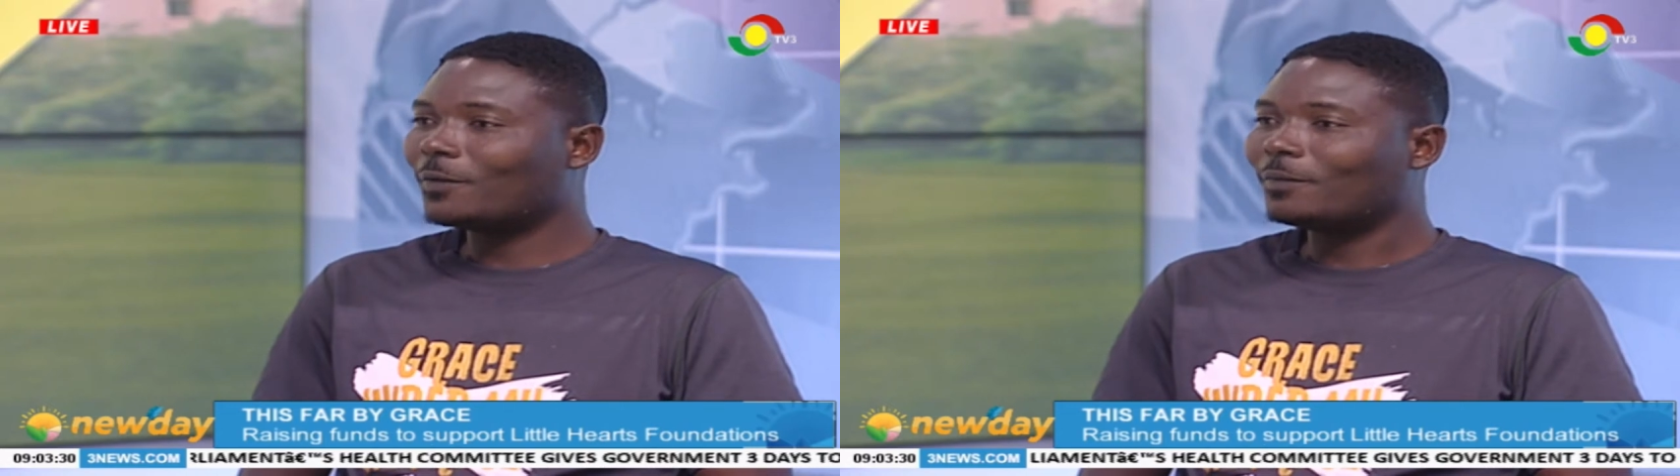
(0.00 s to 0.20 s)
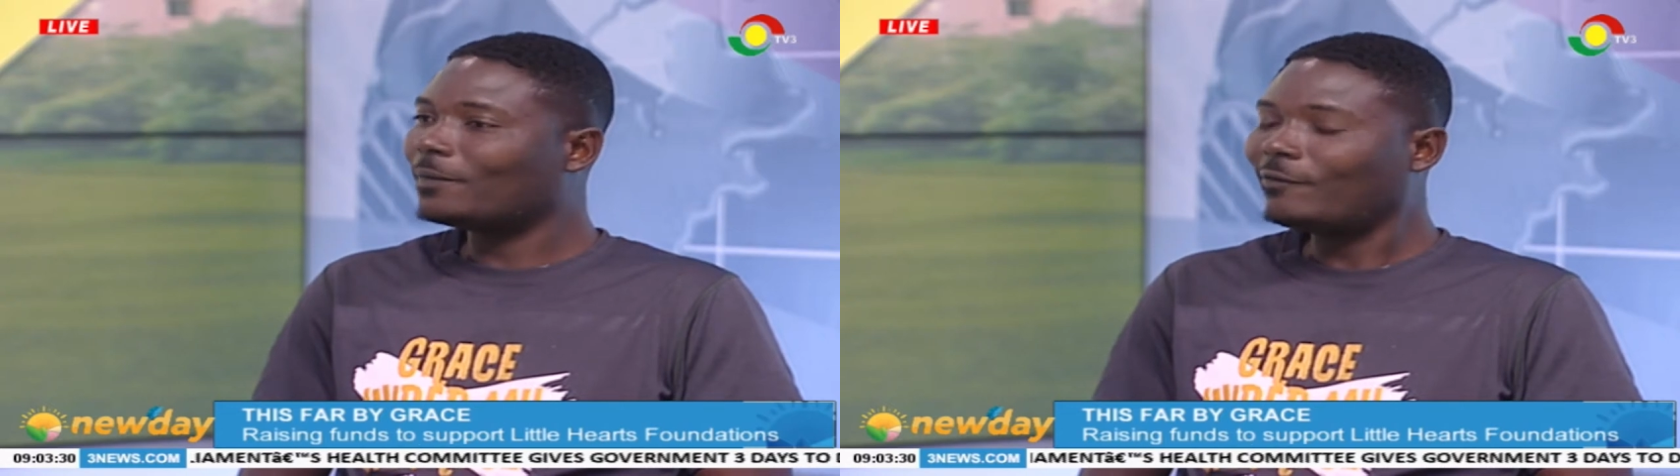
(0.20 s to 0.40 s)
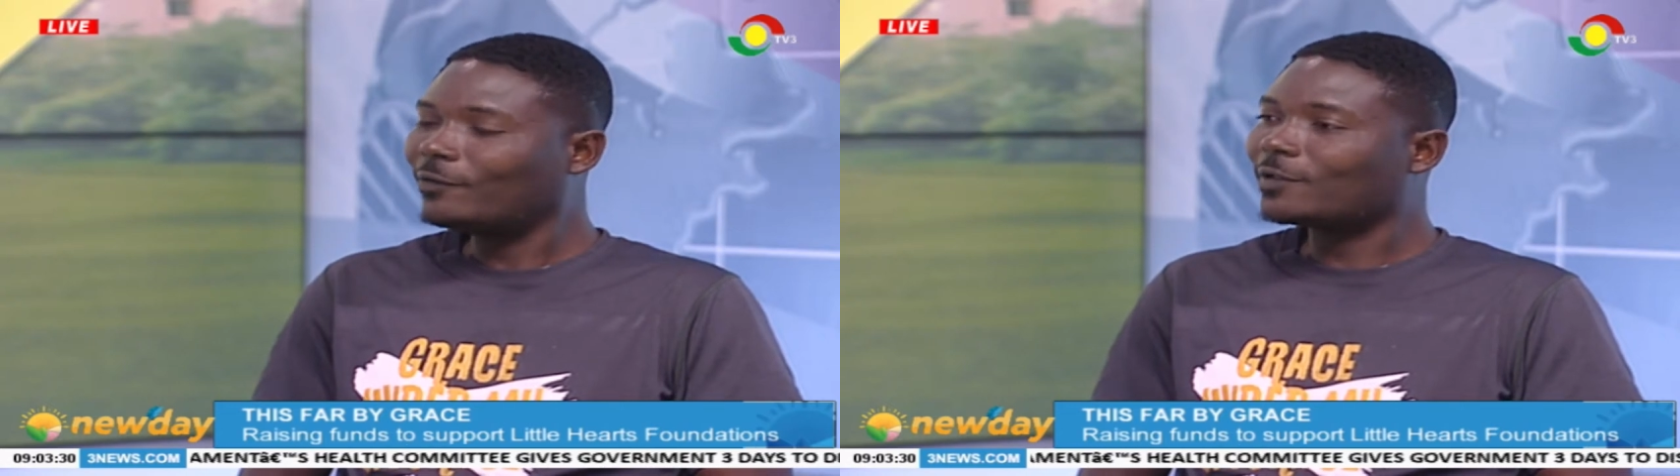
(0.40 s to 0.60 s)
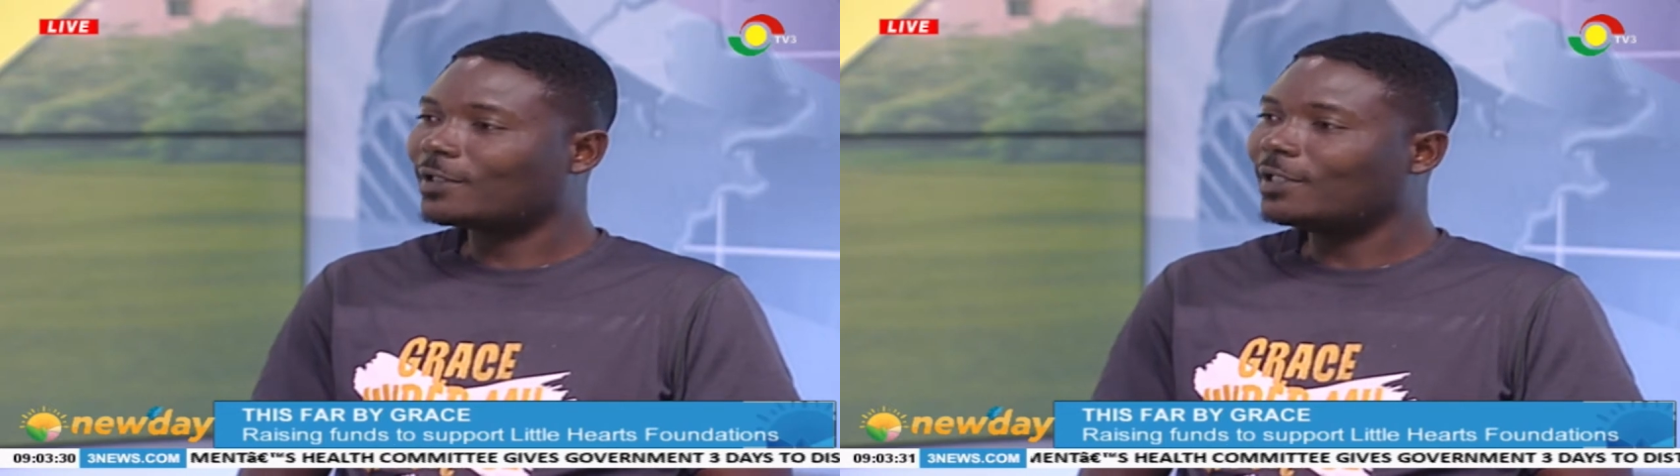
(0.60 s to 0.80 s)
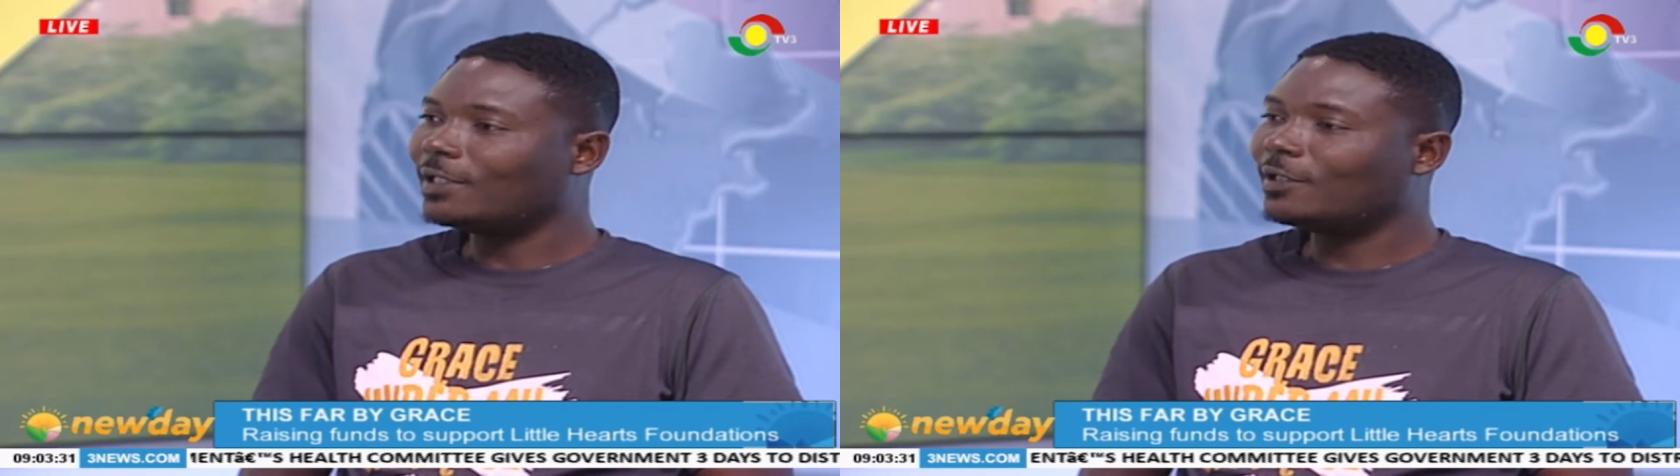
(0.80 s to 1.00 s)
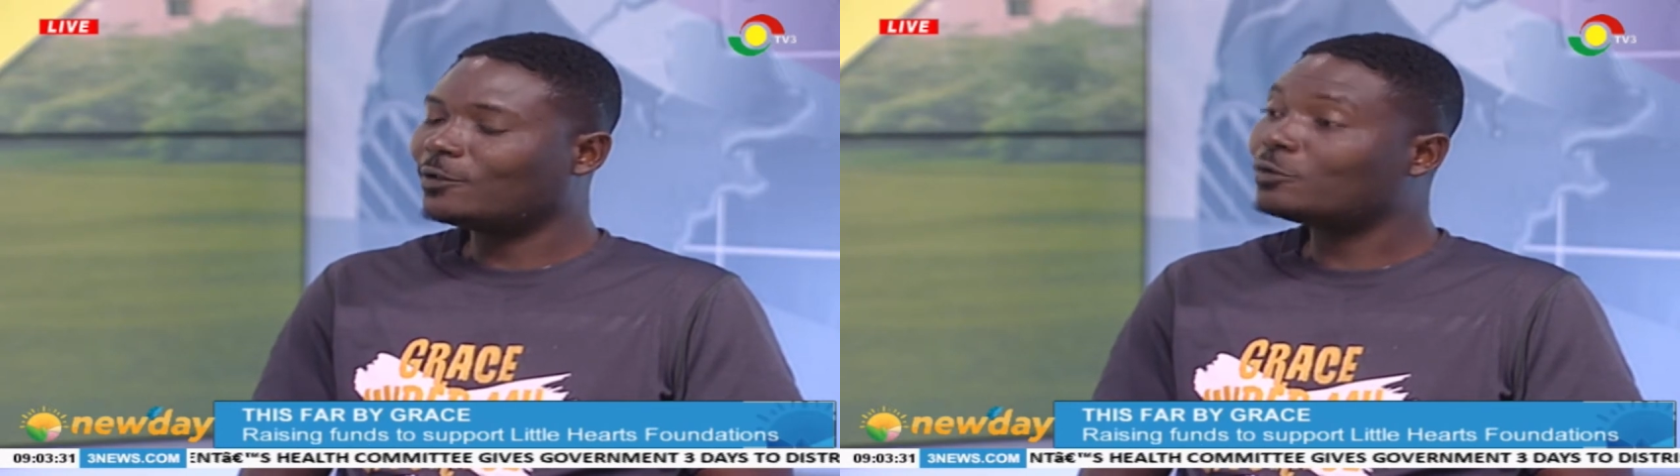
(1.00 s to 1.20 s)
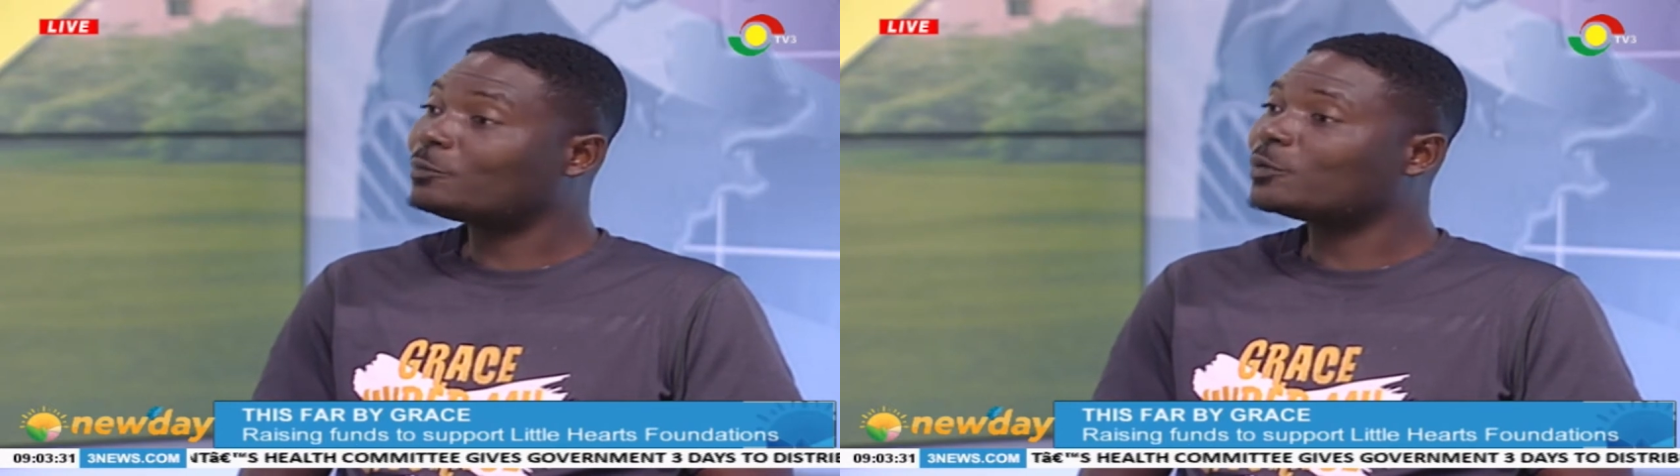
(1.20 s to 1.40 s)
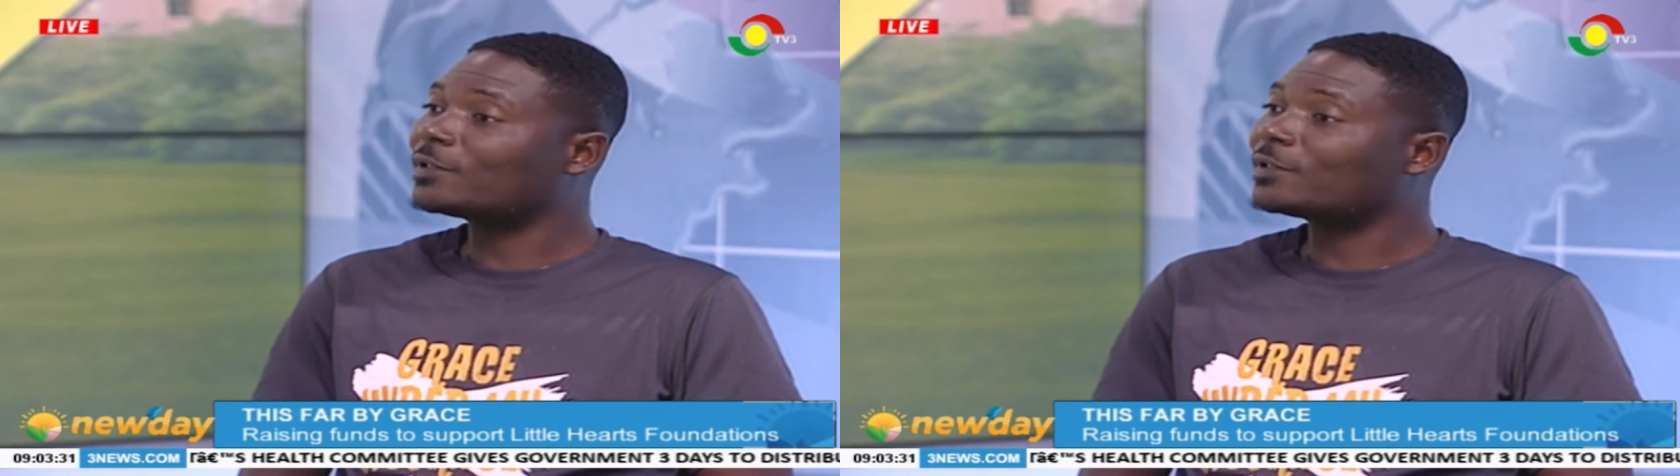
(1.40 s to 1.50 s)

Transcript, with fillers: obviously He should put